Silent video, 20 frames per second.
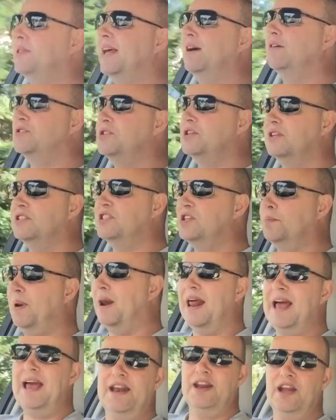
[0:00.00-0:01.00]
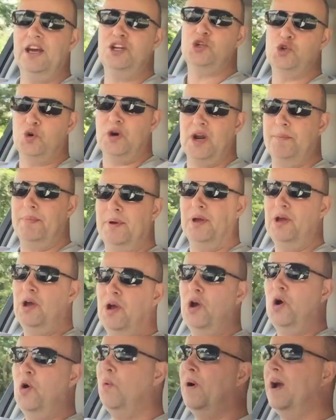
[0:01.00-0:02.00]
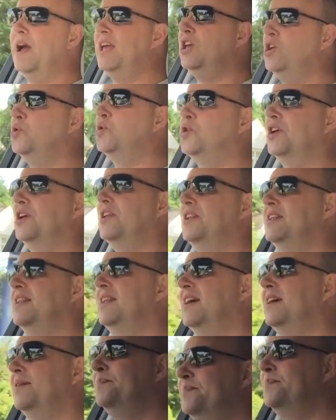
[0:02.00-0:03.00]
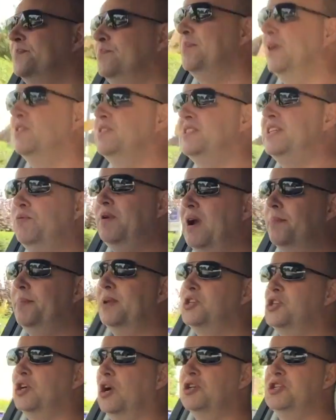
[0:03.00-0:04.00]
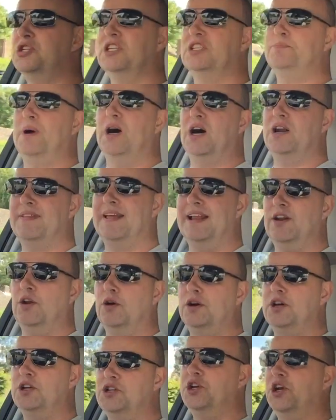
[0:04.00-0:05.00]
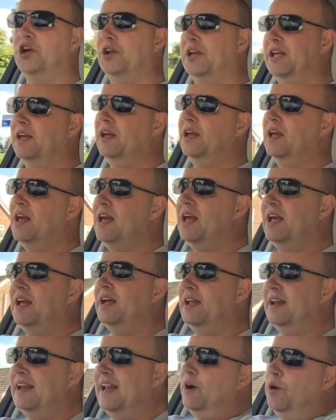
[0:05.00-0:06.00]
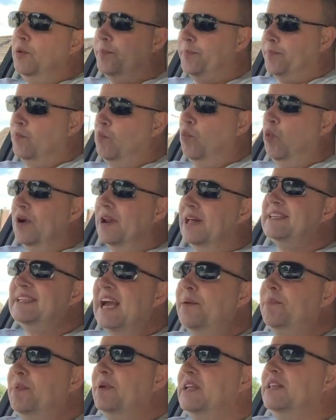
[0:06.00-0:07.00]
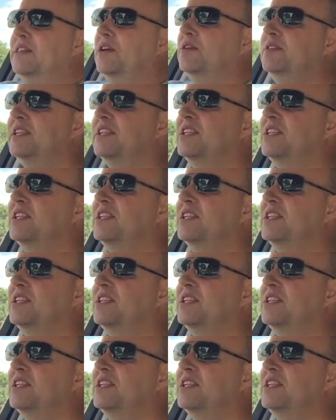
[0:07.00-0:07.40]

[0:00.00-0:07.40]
now to plan a trip where you can build in rapid charging as part of that longer journey. Now, what has happened in those